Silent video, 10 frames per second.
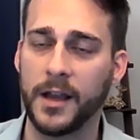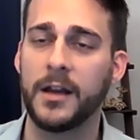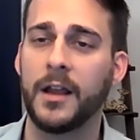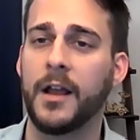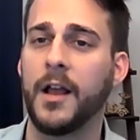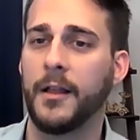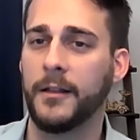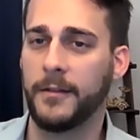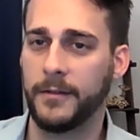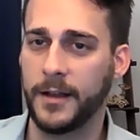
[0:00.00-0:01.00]
then
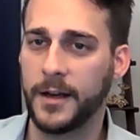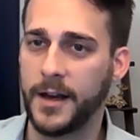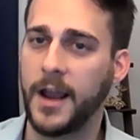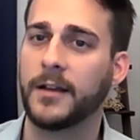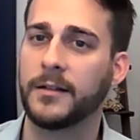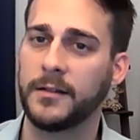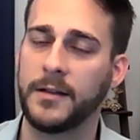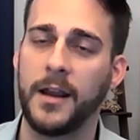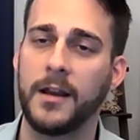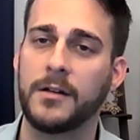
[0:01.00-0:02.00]
The next
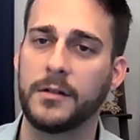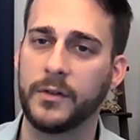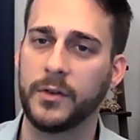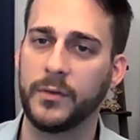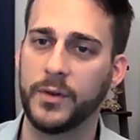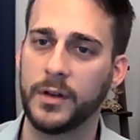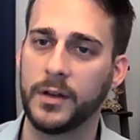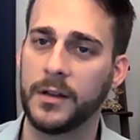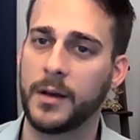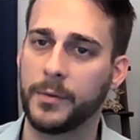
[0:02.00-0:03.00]
stage is if you get
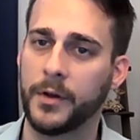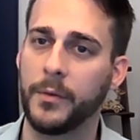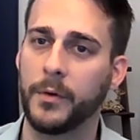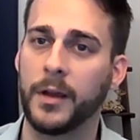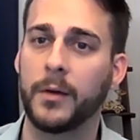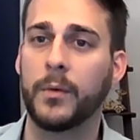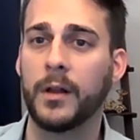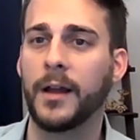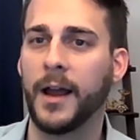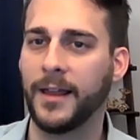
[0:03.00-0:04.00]
to that point where you're like,
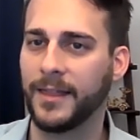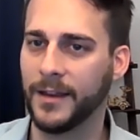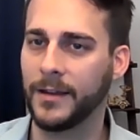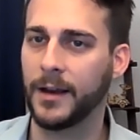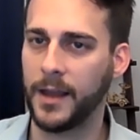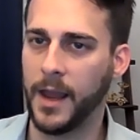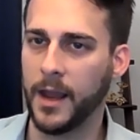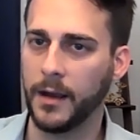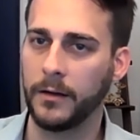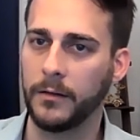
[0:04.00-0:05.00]
well, I think I
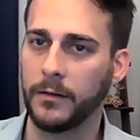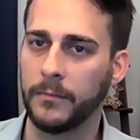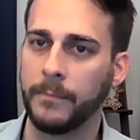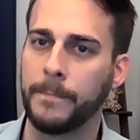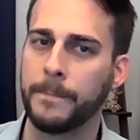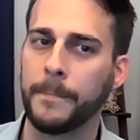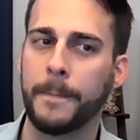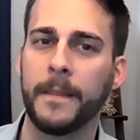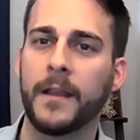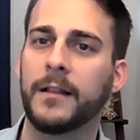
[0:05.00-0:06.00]
can.
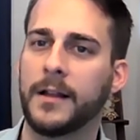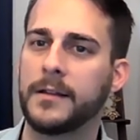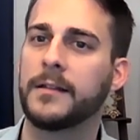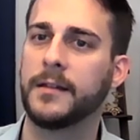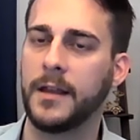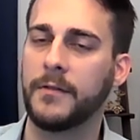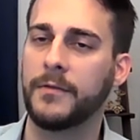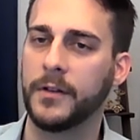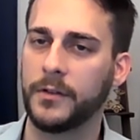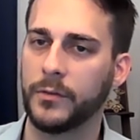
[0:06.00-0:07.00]
Let's see
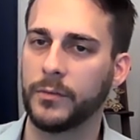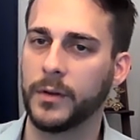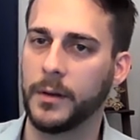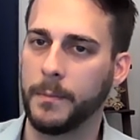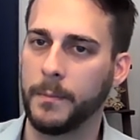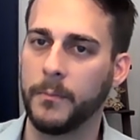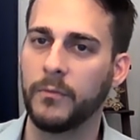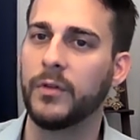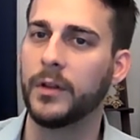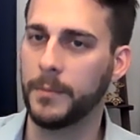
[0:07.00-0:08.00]
if this is really,
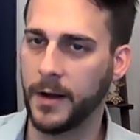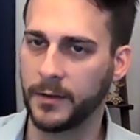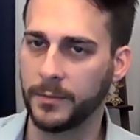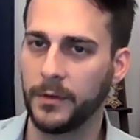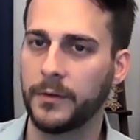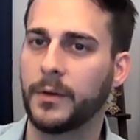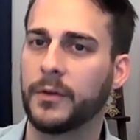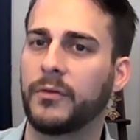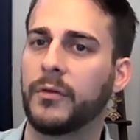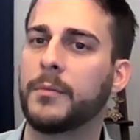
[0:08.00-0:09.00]
really possible, or
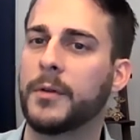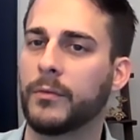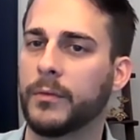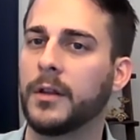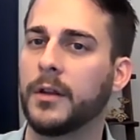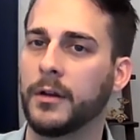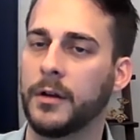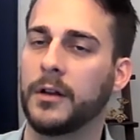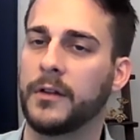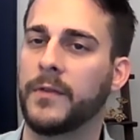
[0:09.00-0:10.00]
this is going to be really
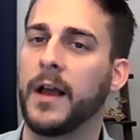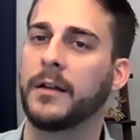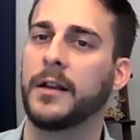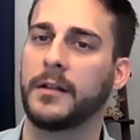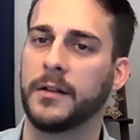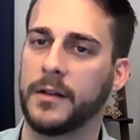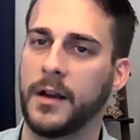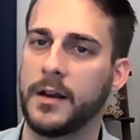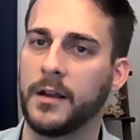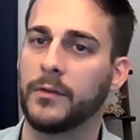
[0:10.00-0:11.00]
good. Let's validate this
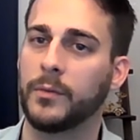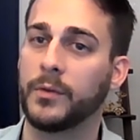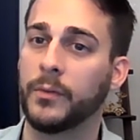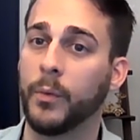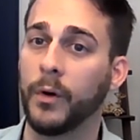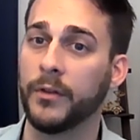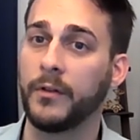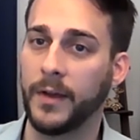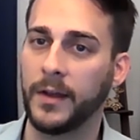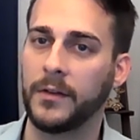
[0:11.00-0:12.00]
idea as worth
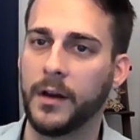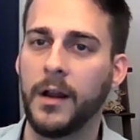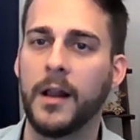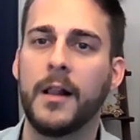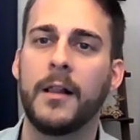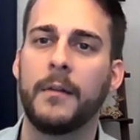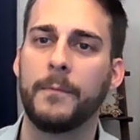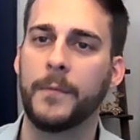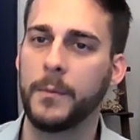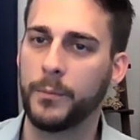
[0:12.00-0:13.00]
investing.
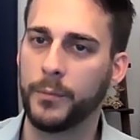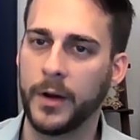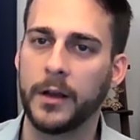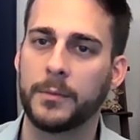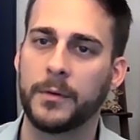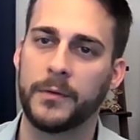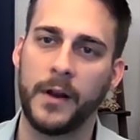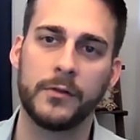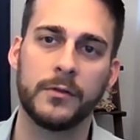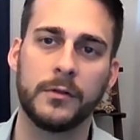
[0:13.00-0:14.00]
Then bring in a
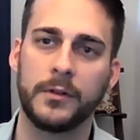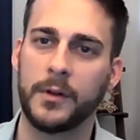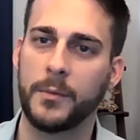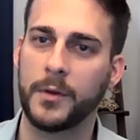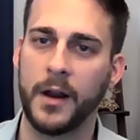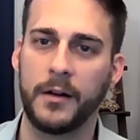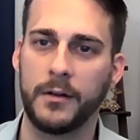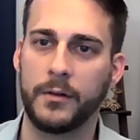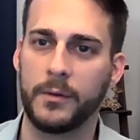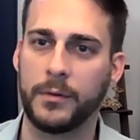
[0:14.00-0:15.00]
professional. Something I
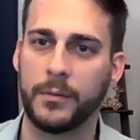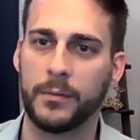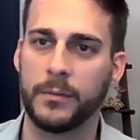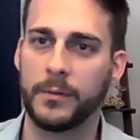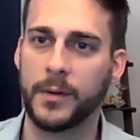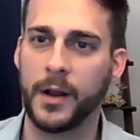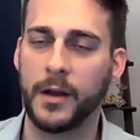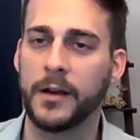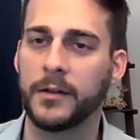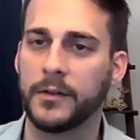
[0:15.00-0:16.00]
do with my
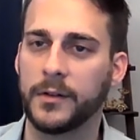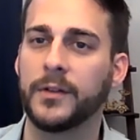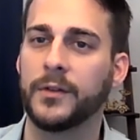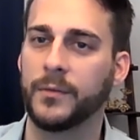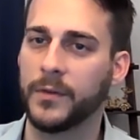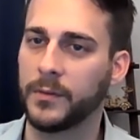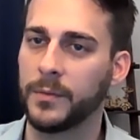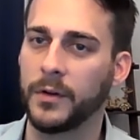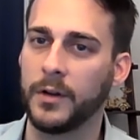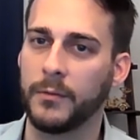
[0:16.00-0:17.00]
clients is this
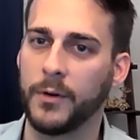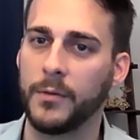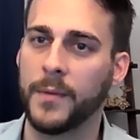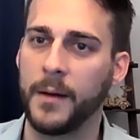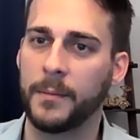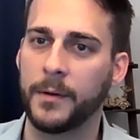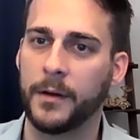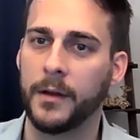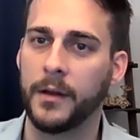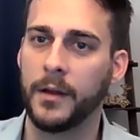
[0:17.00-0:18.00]
feasibility and roadmap,
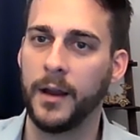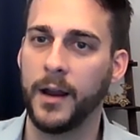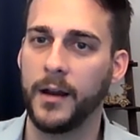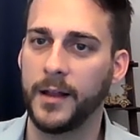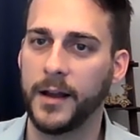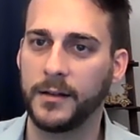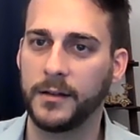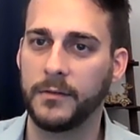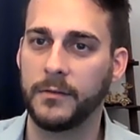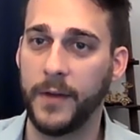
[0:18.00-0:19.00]
and
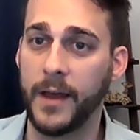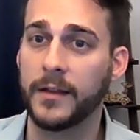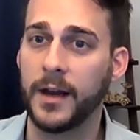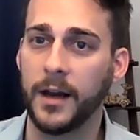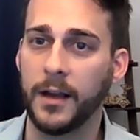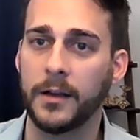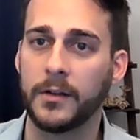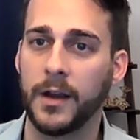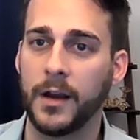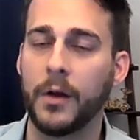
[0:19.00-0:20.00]
that's validating it,
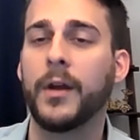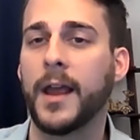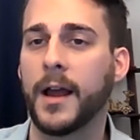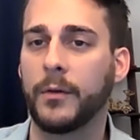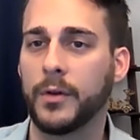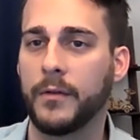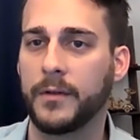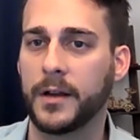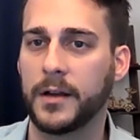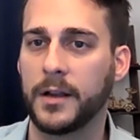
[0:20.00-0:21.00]
saying, okay, yeah, you have
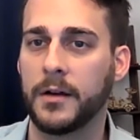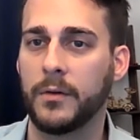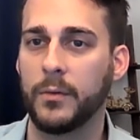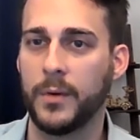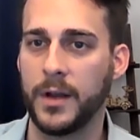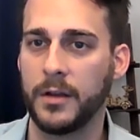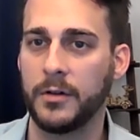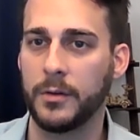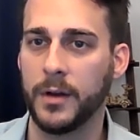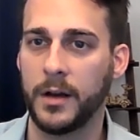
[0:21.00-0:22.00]
an idea, we can
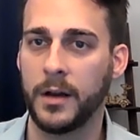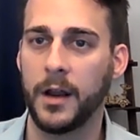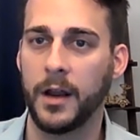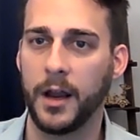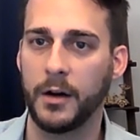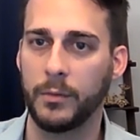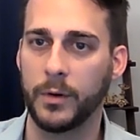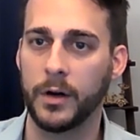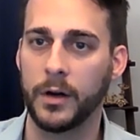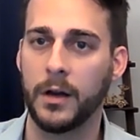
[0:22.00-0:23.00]
do it. It'll
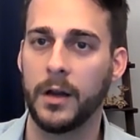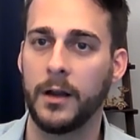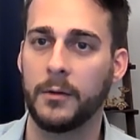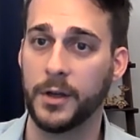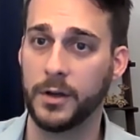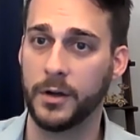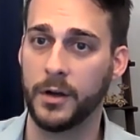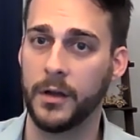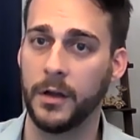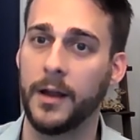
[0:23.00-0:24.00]
work. It'll be
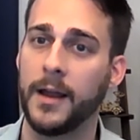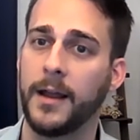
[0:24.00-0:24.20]
good.